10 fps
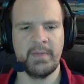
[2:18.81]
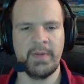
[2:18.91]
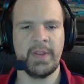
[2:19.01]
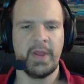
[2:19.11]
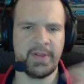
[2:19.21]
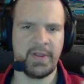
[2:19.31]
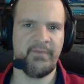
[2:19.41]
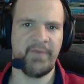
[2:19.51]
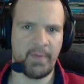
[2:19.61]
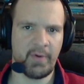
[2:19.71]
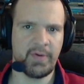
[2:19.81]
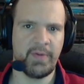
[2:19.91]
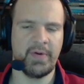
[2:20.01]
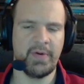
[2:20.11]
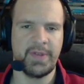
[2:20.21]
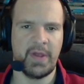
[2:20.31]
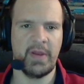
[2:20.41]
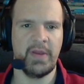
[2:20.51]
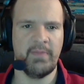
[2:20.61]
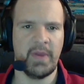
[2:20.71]
But like I said, for the multiplayer
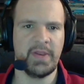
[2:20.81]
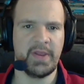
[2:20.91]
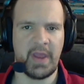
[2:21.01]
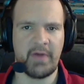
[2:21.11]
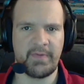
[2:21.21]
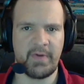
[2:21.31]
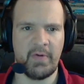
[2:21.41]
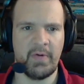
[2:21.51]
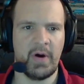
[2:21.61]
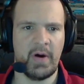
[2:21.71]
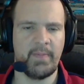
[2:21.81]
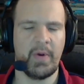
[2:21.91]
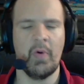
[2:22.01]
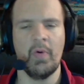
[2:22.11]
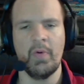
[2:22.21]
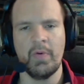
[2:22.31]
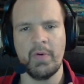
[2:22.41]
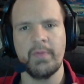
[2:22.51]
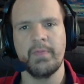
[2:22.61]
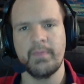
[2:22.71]
side, it mainly couch co-op
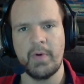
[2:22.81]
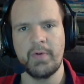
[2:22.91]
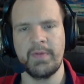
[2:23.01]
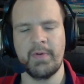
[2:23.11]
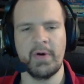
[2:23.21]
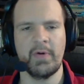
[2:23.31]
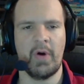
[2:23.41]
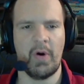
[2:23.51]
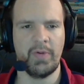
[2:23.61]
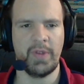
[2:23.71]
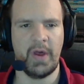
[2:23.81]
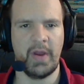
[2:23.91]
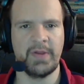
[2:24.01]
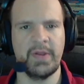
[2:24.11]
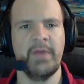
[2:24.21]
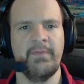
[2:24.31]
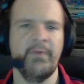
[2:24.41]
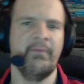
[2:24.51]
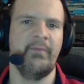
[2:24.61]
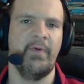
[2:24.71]
or multiplayer online
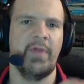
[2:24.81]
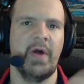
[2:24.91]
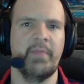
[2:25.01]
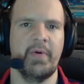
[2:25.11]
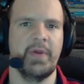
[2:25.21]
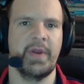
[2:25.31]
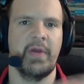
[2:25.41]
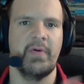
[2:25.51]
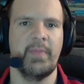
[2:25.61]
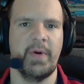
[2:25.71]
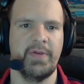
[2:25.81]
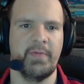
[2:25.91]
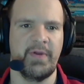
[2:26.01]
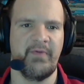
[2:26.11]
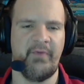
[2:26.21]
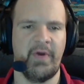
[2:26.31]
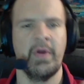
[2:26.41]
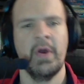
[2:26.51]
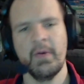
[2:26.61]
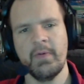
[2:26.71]
if you feel like putting together a puzzle with your
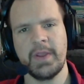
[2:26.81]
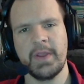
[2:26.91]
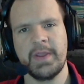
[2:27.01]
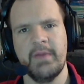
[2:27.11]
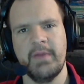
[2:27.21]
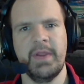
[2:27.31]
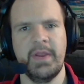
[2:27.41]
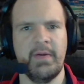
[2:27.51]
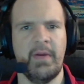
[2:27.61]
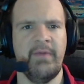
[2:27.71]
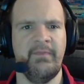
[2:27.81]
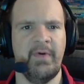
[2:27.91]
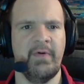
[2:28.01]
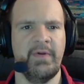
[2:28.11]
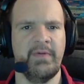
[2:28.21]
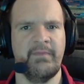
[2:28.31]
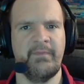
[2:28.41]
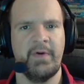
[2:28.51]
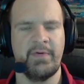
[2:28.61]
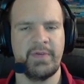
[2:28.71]
friend. It can be a very
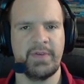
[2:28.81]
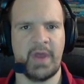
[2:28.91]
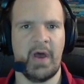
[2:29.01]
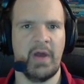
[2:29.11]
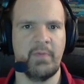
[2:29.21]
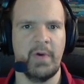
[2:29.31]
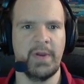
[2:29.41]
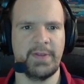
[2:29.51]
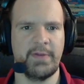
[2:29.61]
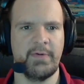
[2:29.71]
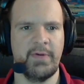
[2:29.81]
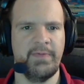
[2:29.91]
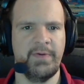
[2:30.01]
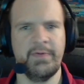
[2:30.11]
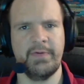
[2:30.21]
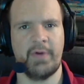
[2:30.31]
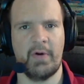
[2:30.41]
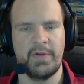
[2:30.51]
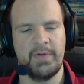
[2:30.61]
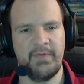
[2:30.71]
fair time waste, so if you're just
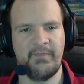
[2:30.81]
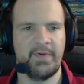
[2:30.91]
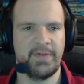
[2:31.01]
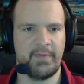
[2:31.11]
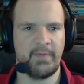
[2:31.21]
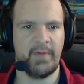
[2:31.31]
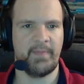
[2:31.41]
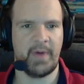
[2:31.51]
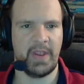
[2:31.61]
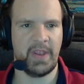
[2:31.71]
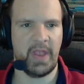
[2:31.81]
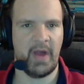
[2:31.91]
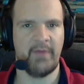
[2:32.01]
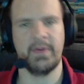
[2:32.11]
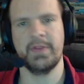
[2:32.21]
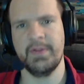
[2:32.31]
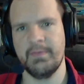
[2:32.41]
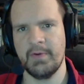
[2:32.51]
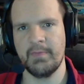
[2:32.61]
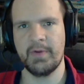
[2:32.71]
talking to your friends over Fbot Live and
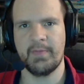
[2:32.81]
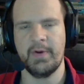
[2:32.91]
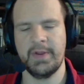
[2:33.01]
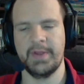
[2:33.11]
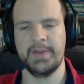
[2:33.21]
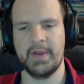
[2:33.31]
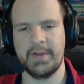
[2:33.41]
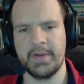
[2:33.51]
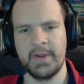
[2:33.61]
doesn't really want to play anything.